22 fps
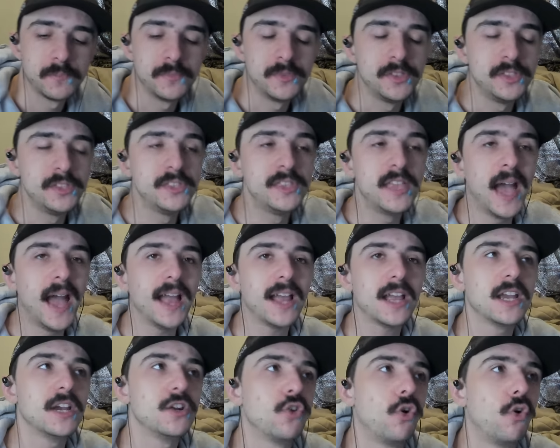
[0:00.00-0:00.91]

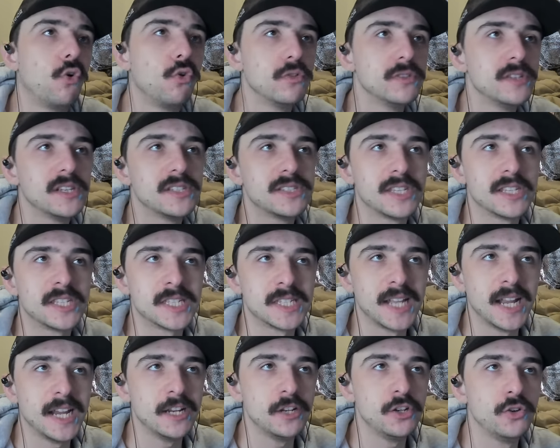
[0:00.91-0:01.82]
that can only
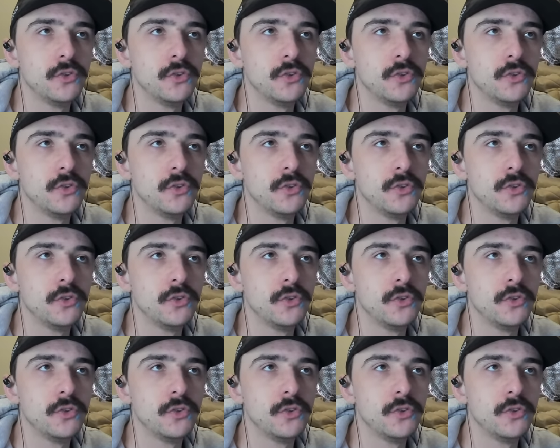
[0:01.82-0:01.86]
sustain